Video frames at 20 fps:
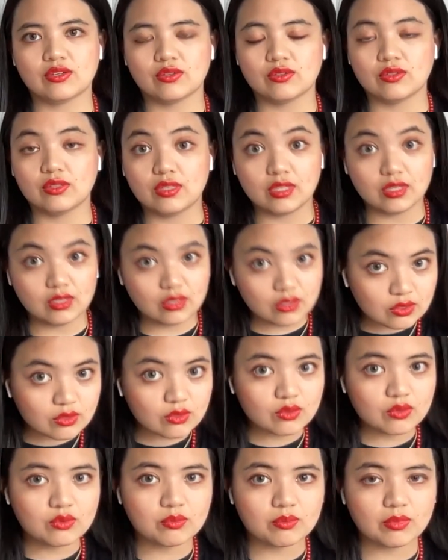
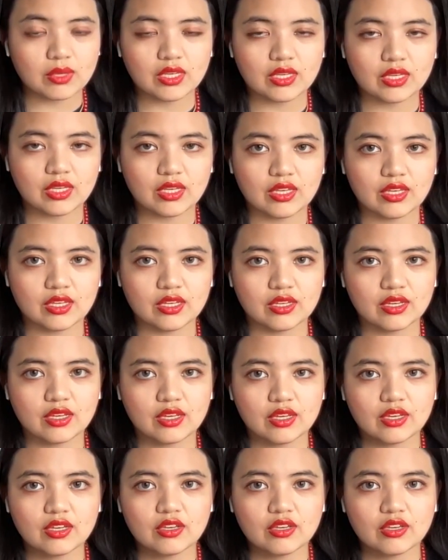continue making